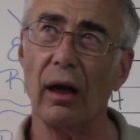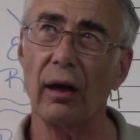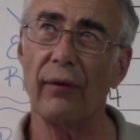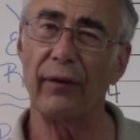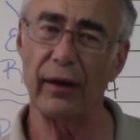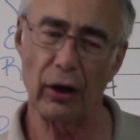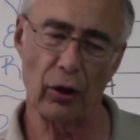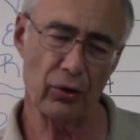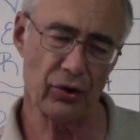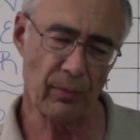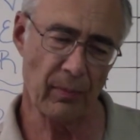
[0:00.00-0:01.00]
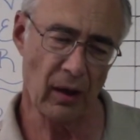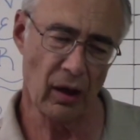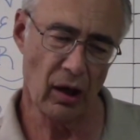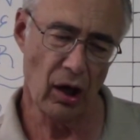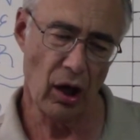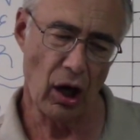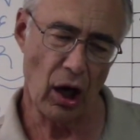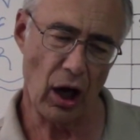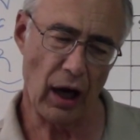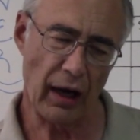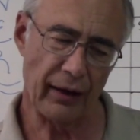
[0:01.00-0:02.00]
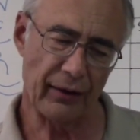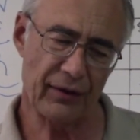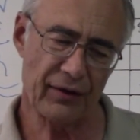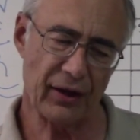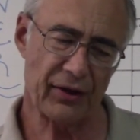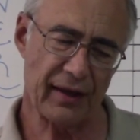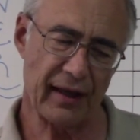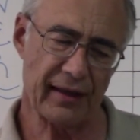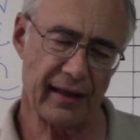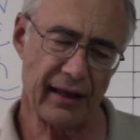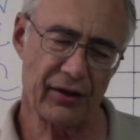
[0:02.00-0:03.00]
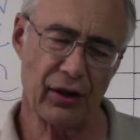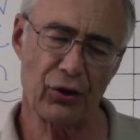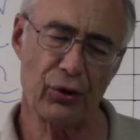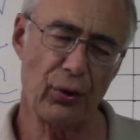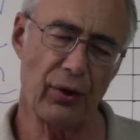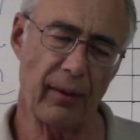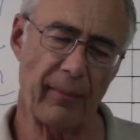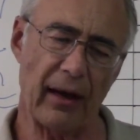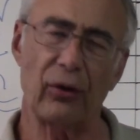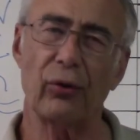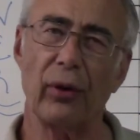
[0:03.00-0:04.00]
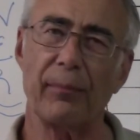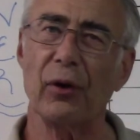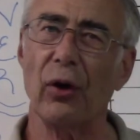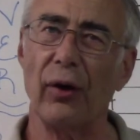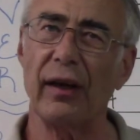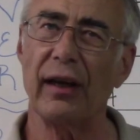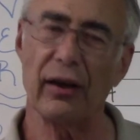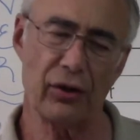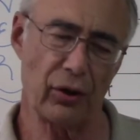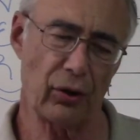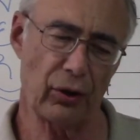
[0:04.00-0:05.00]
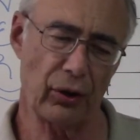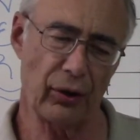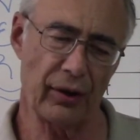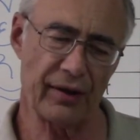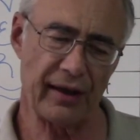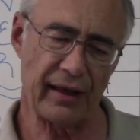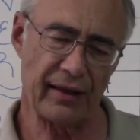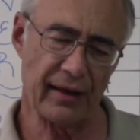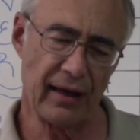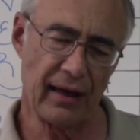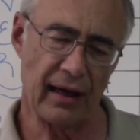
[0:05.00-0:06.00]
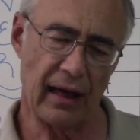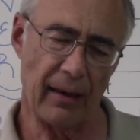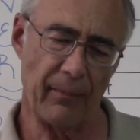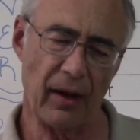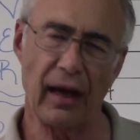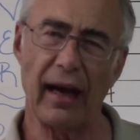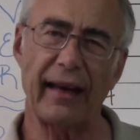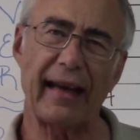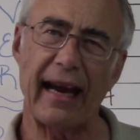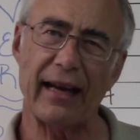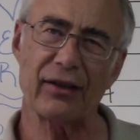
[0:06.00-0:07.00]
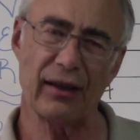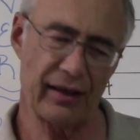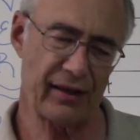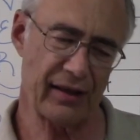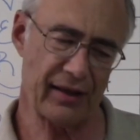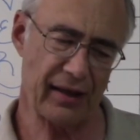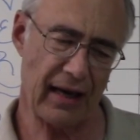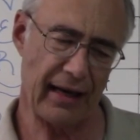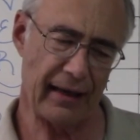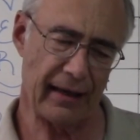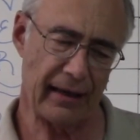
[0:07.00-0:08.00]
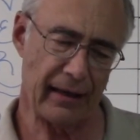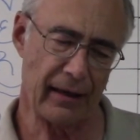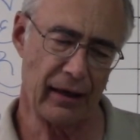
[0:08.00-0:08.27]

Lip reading: videos on such things as the truth about crypto and digital currencies, a cashless society,